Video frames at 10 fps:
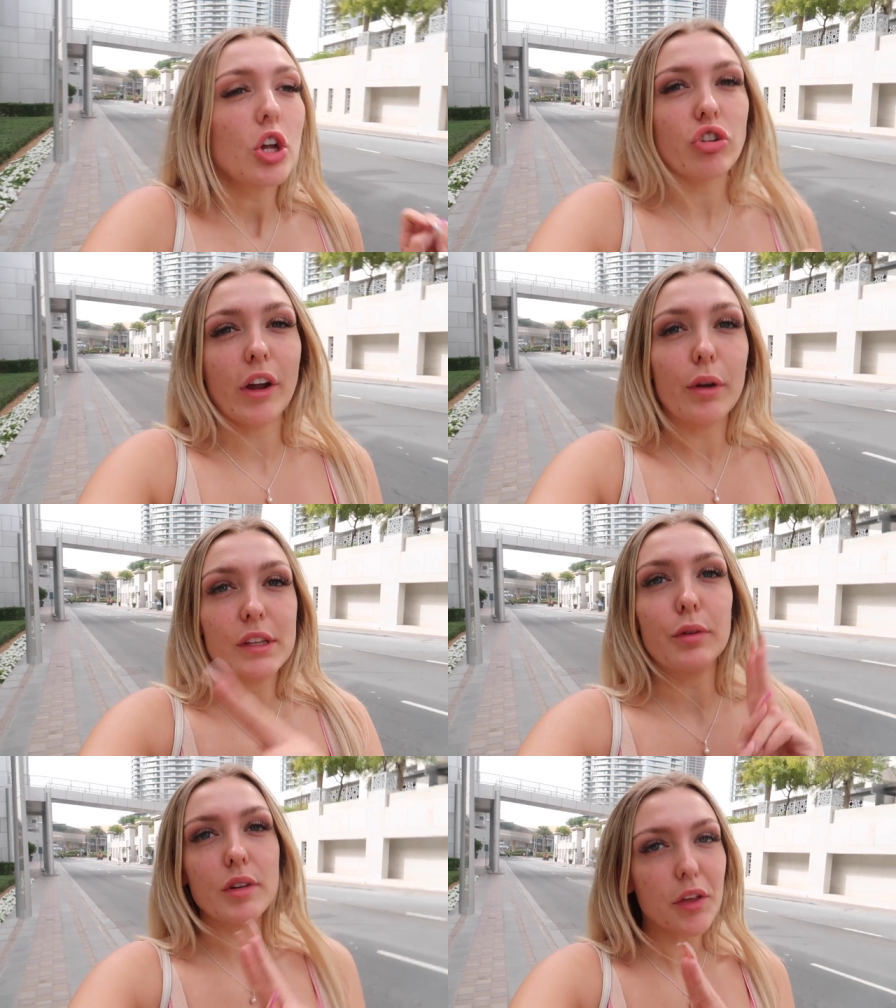Tried
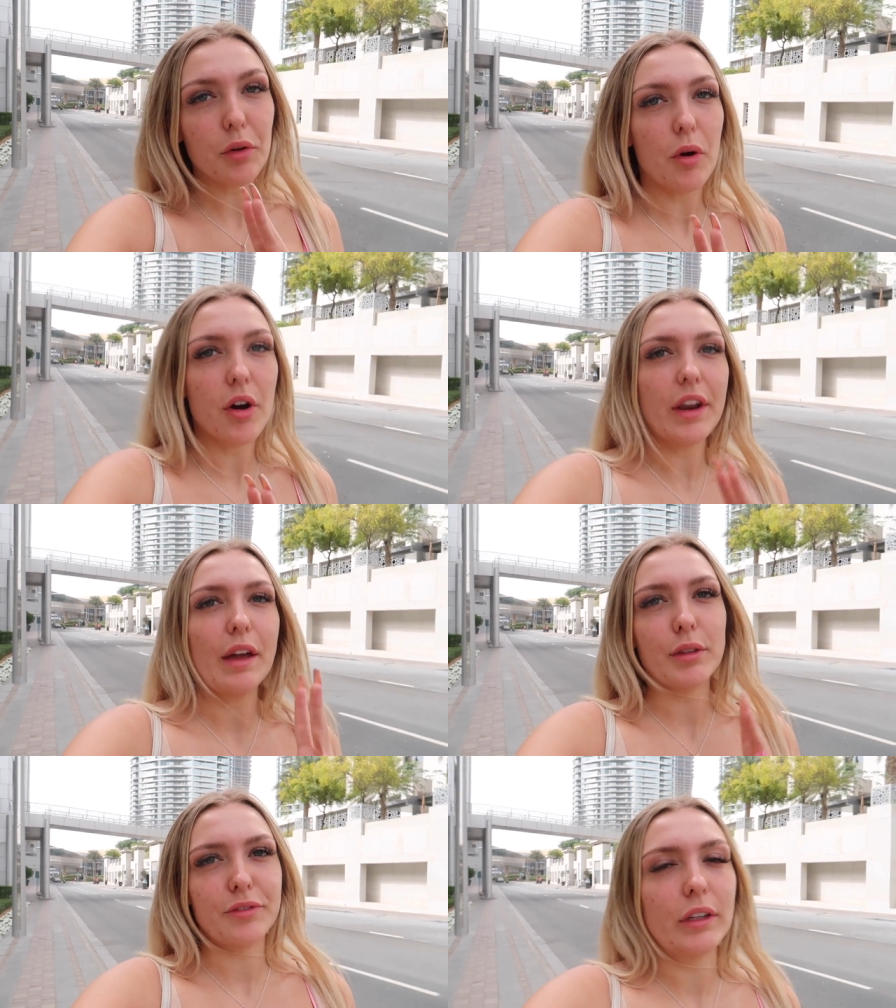going to another one,
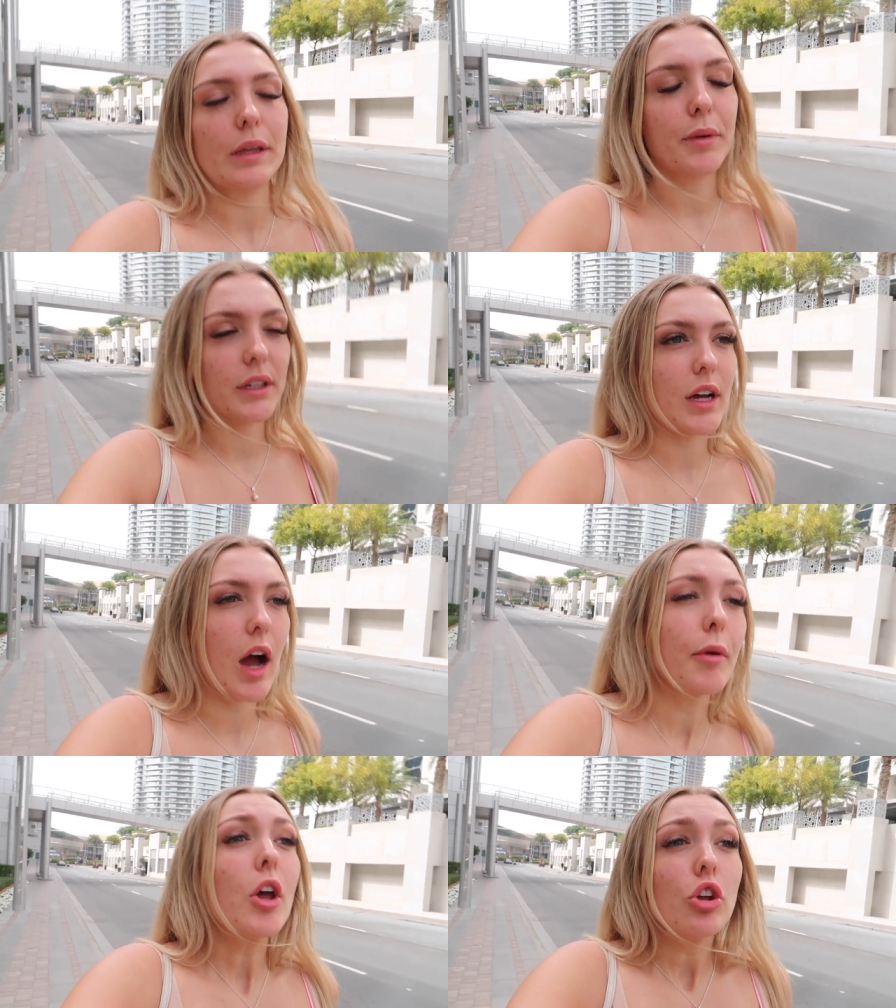it was fully booked
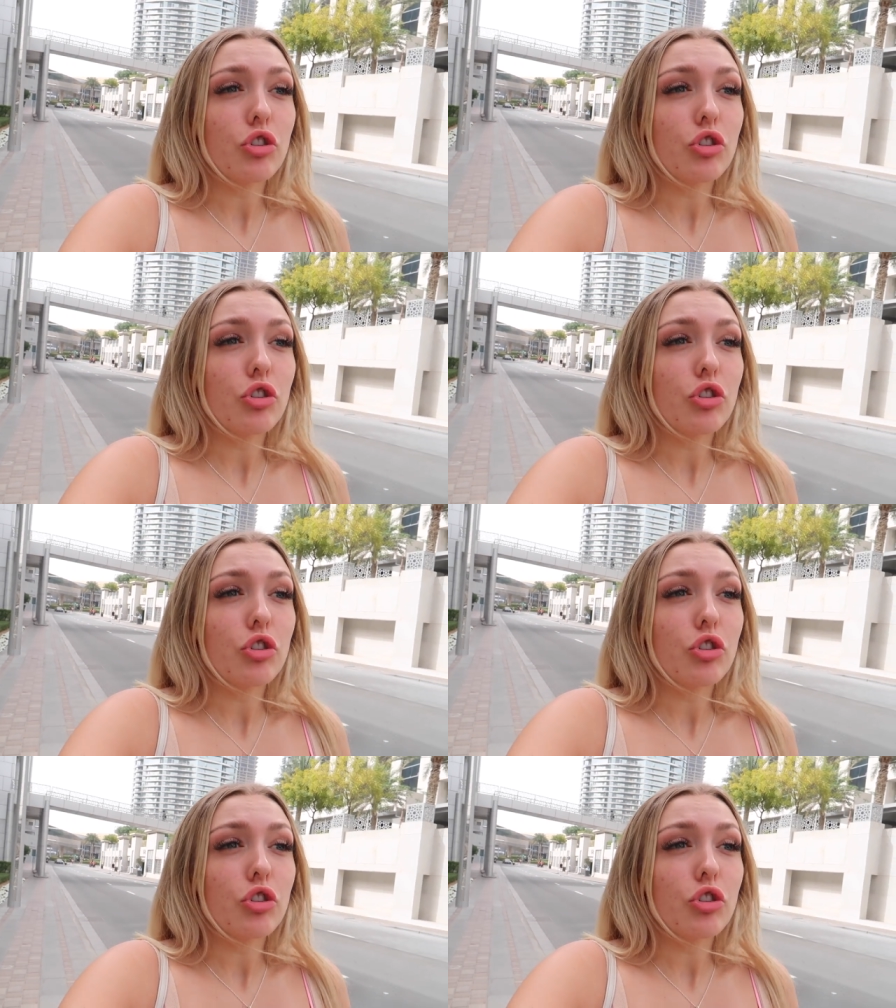up.